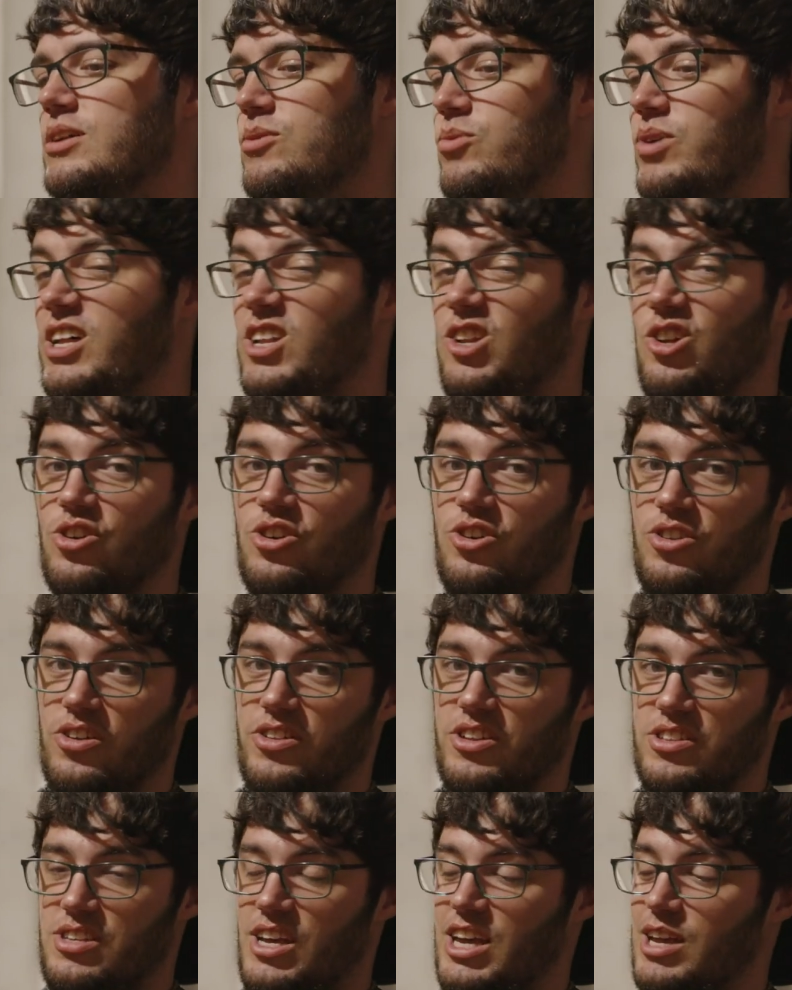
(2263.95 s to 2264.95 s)
Well, it looked good on
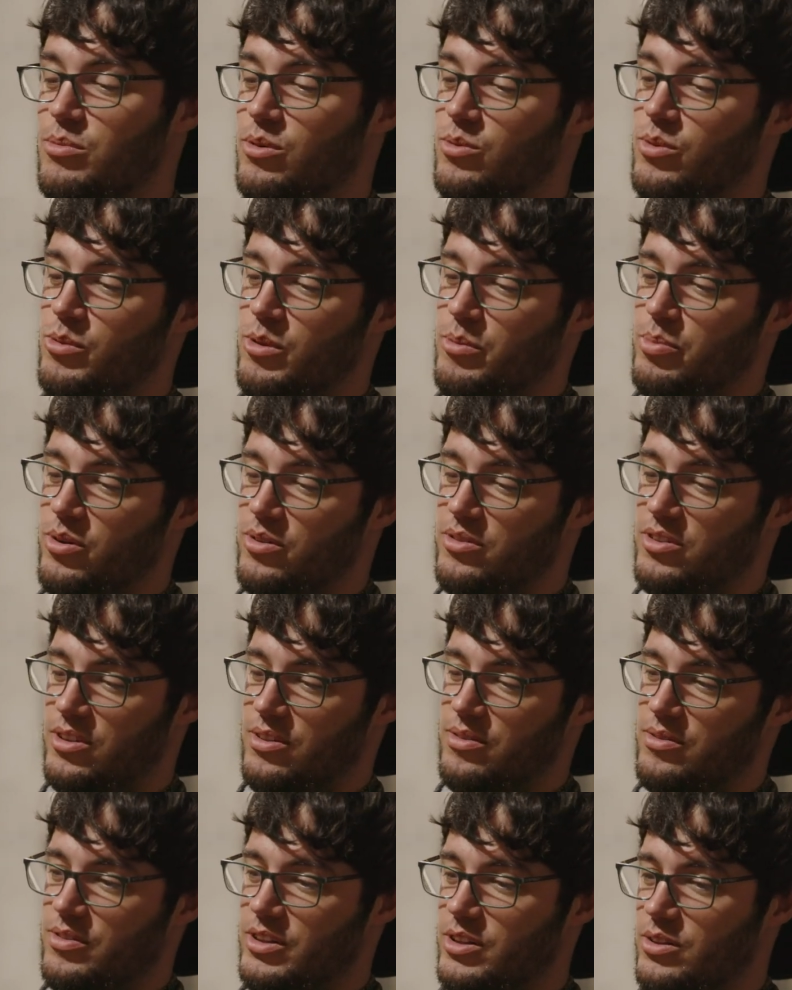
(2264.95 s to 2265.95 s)
the table when we put the
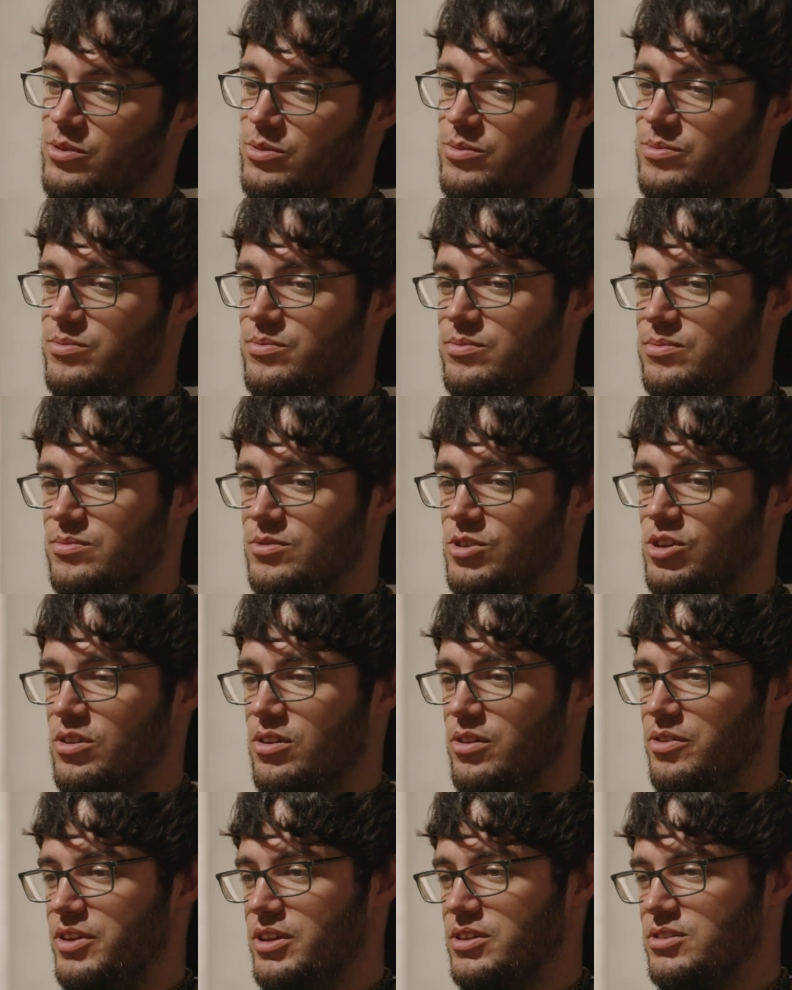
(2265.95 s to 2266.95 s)
little
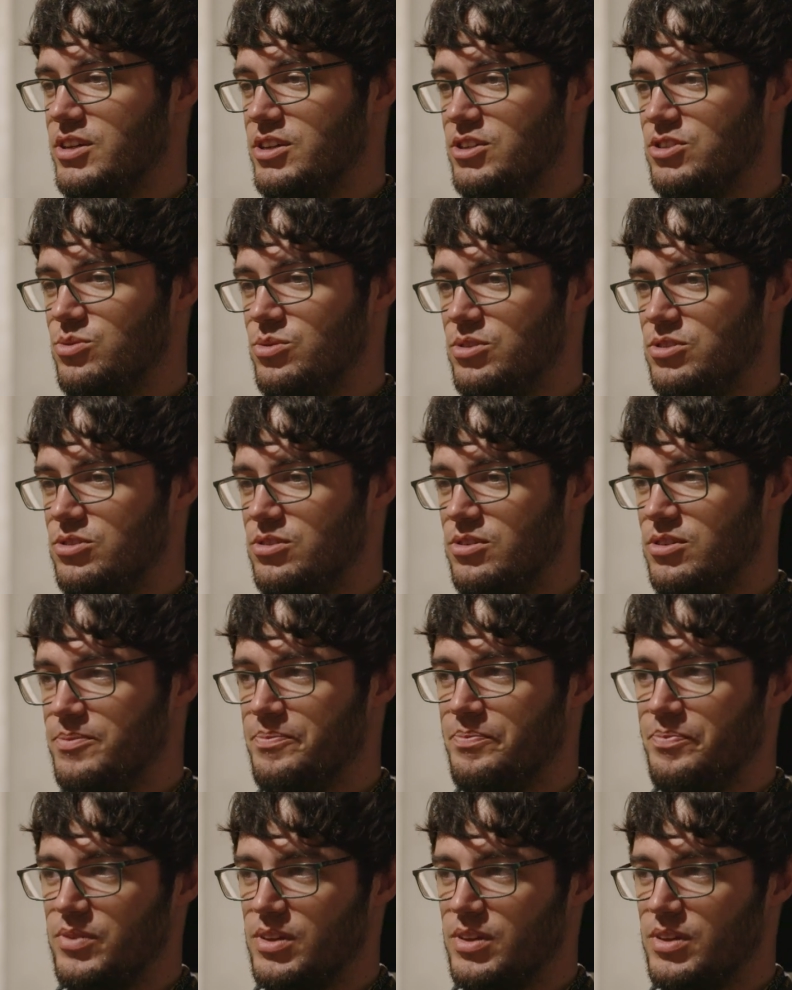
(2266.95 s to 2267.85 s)
colour things next to each other.